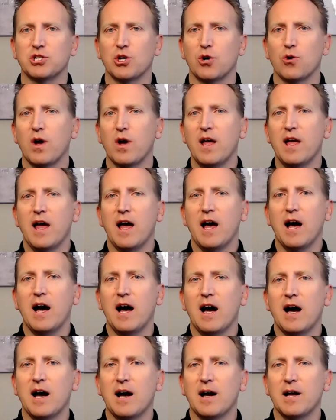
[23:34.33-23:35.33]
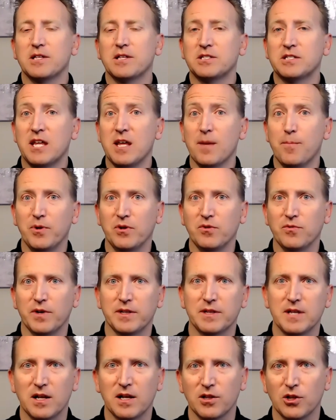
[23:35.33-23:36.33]
So typically
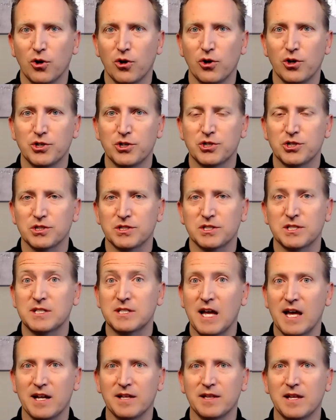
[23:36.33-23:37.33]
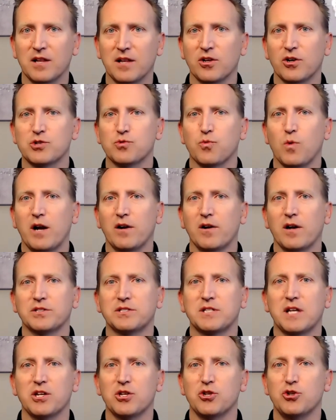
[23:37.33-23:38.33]
in that large wirehouse
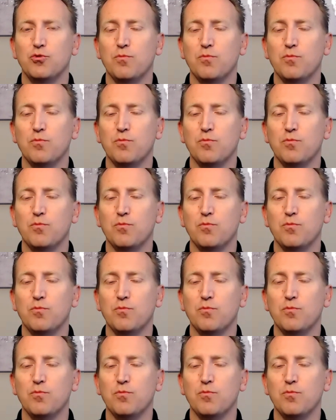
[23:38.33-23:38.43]
setting,